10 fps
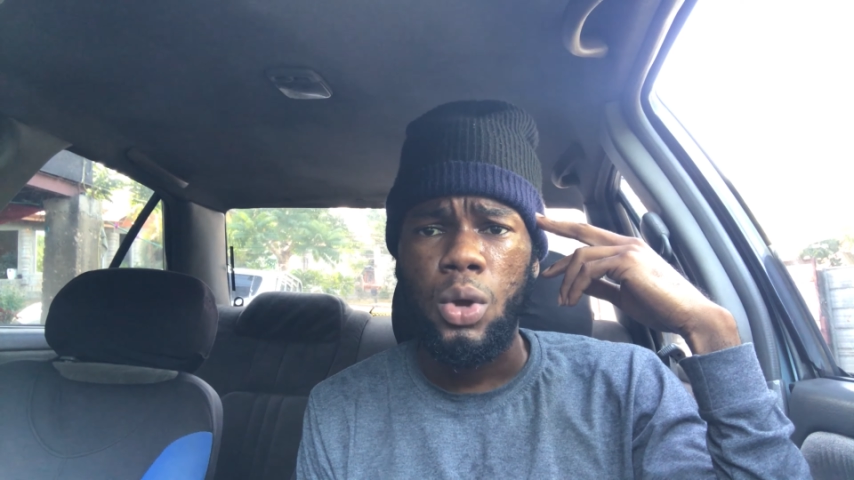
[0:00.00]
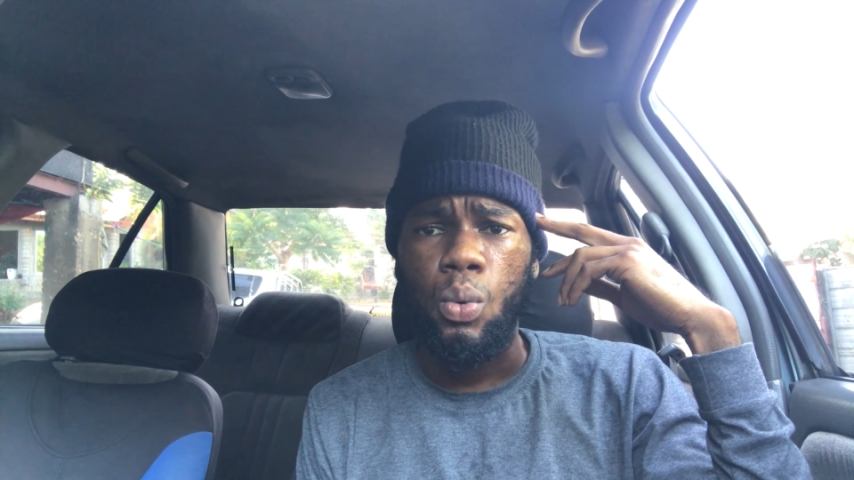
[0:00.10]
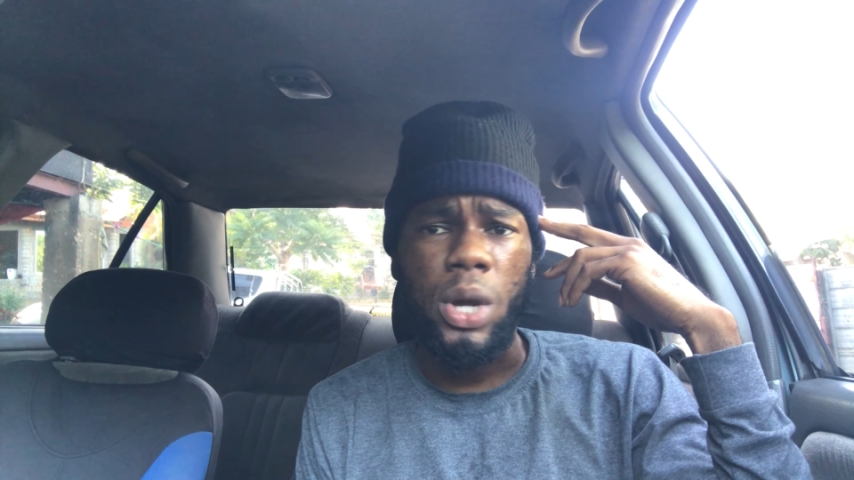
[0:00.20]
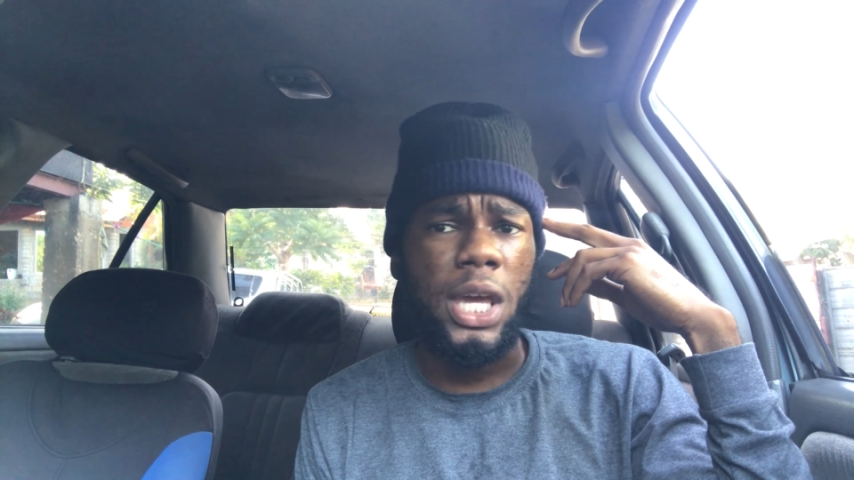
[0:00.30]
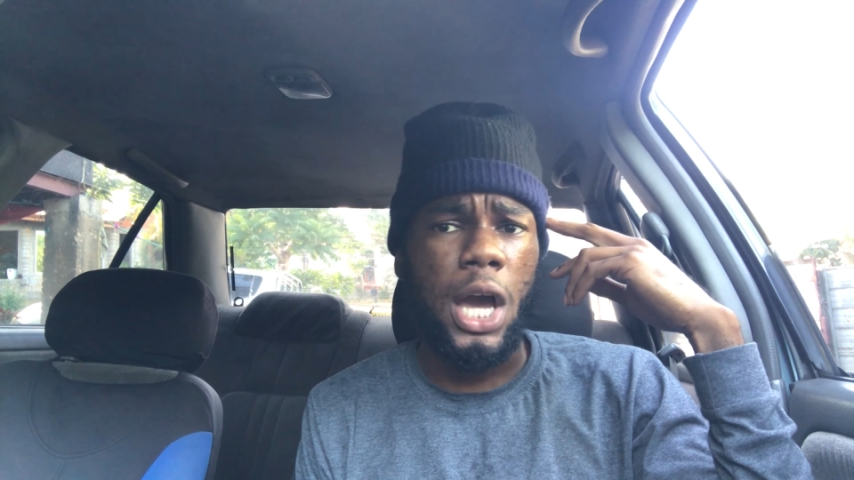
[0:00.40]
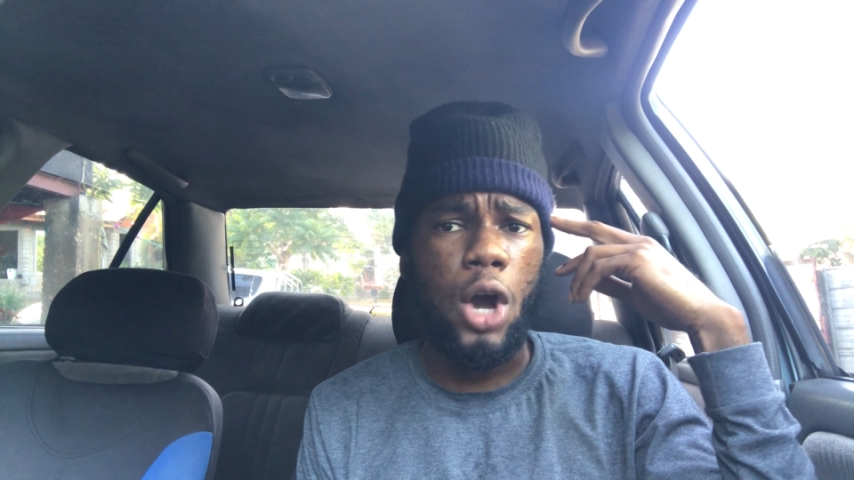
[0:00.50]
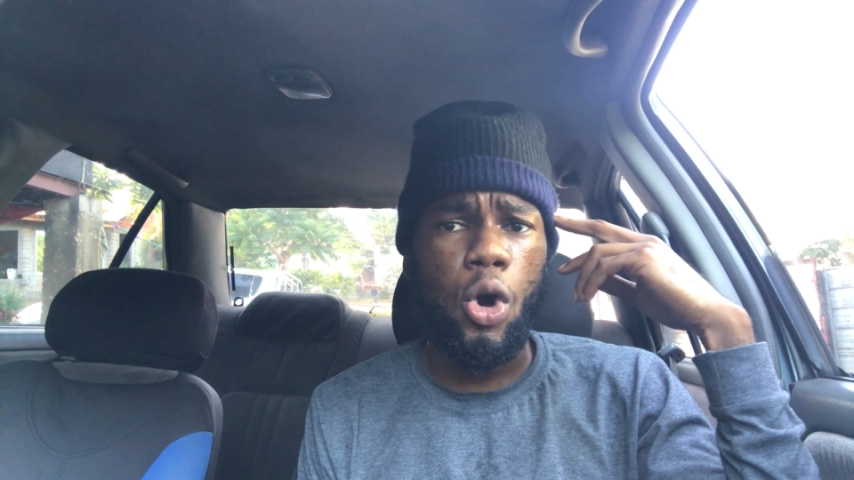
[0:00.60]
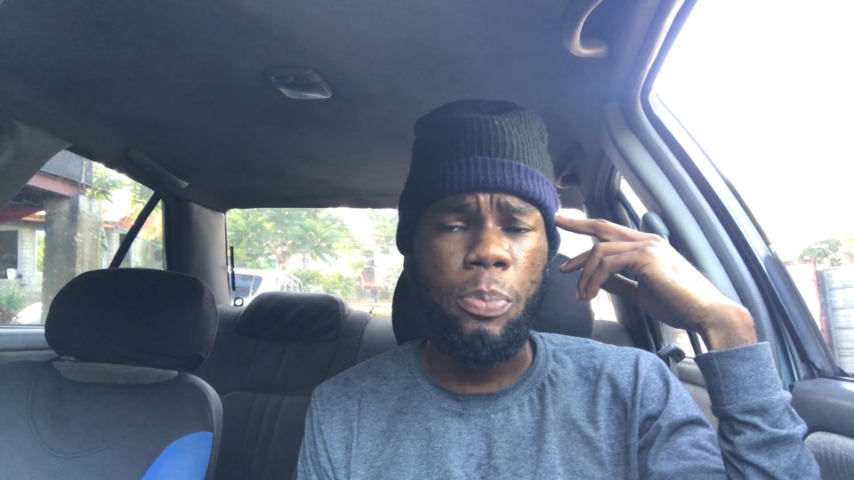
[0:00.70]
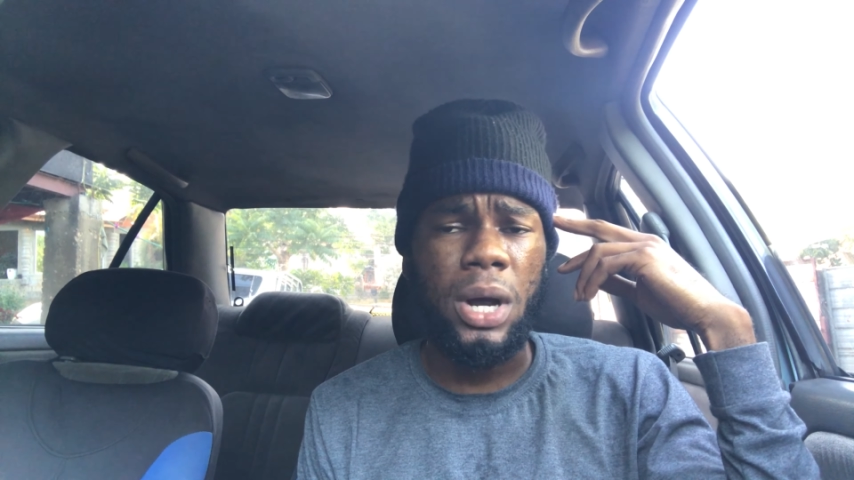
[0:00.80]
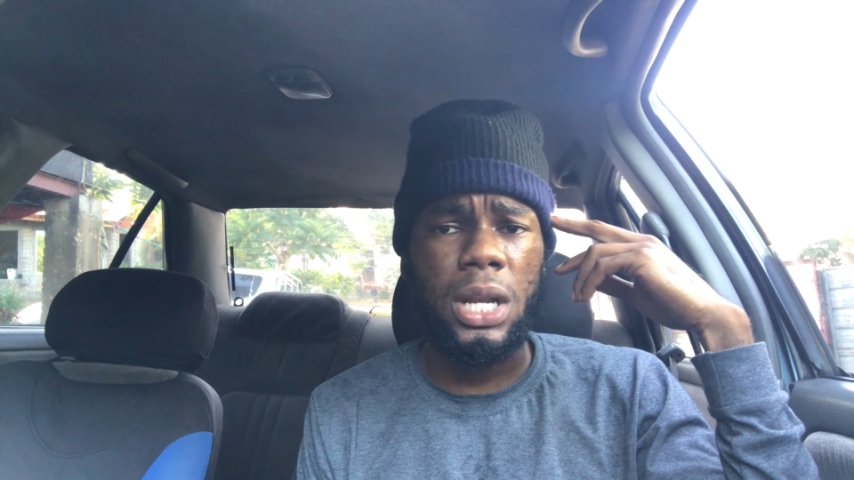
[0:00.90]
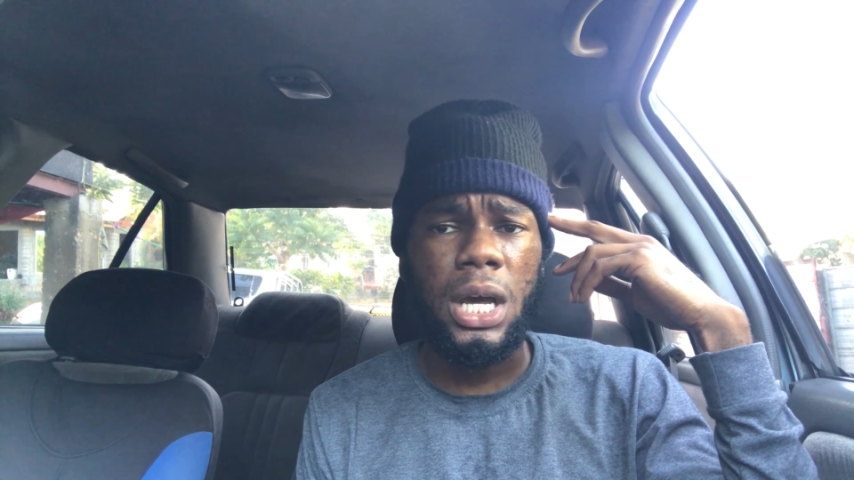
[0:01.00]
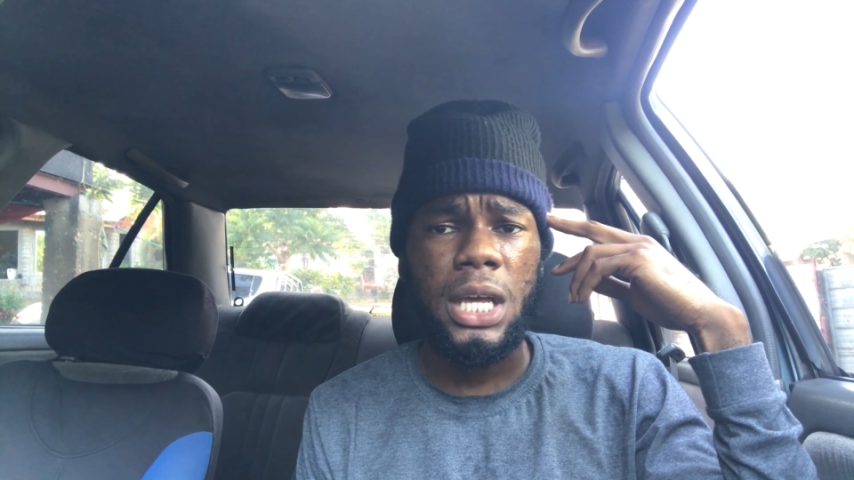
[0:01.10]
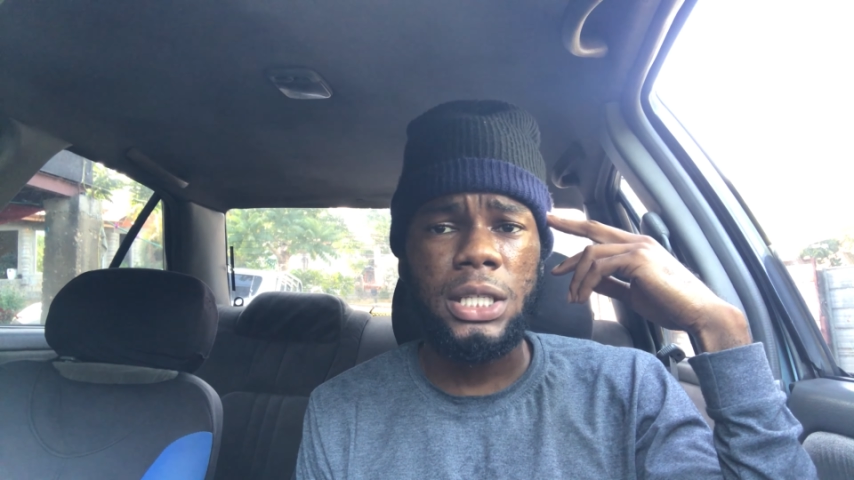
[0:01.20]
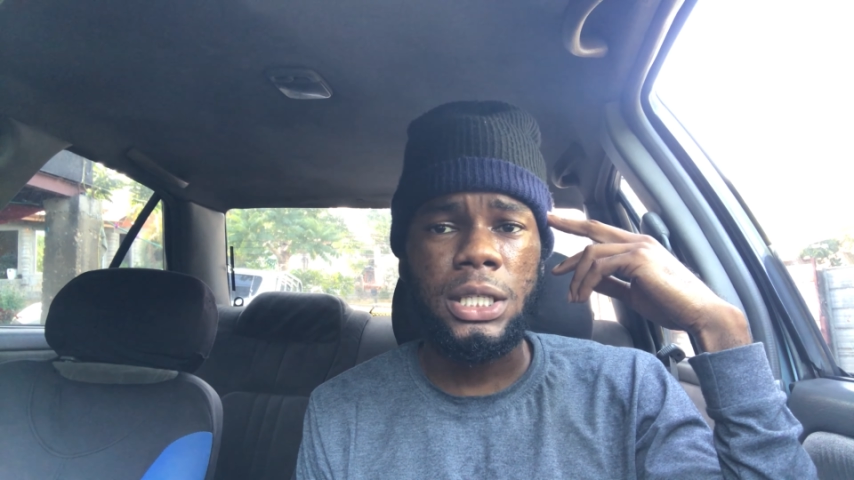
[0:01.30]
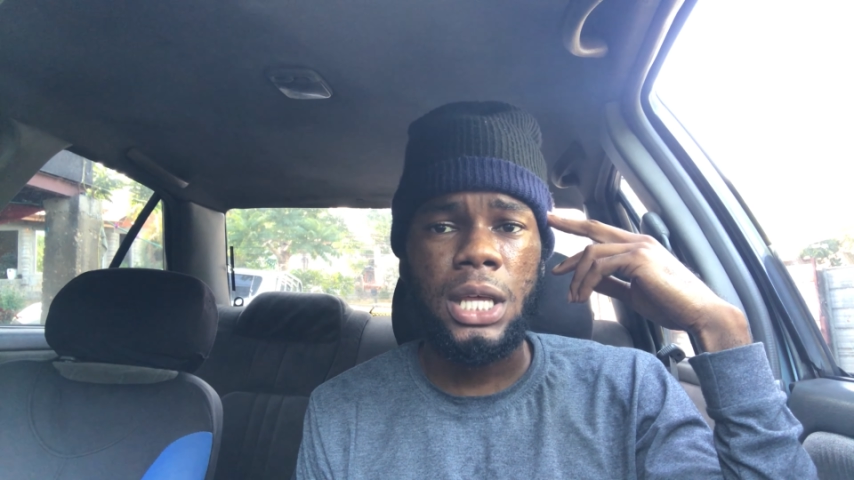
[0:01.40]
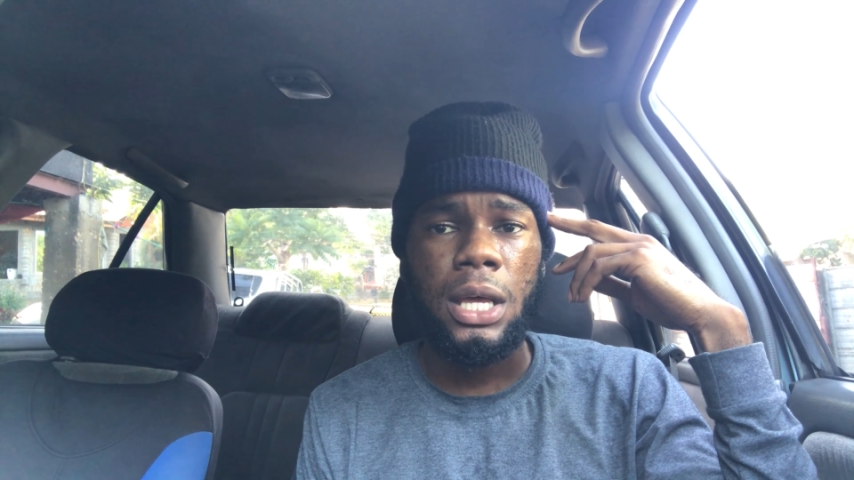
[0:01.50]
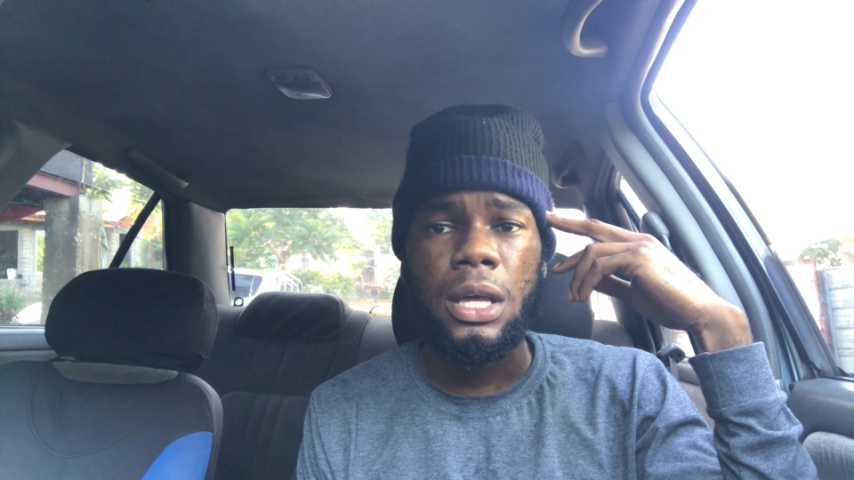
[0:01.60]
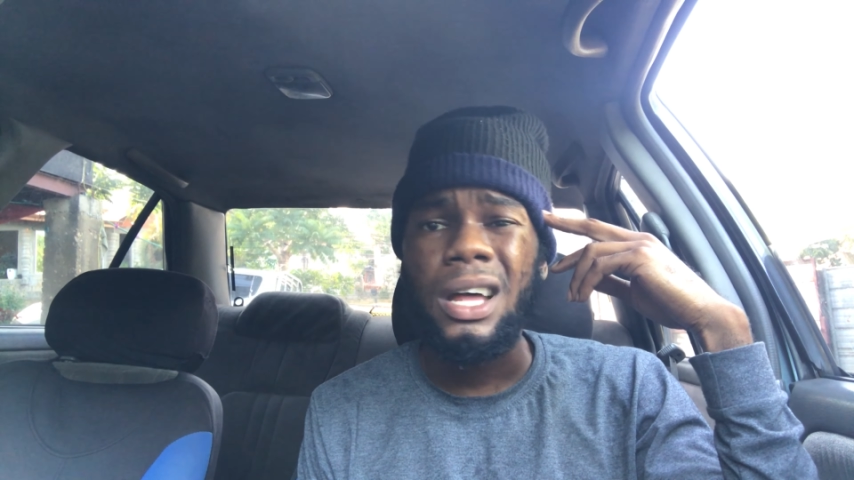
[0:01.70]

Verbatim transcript: We can't go panda ends there.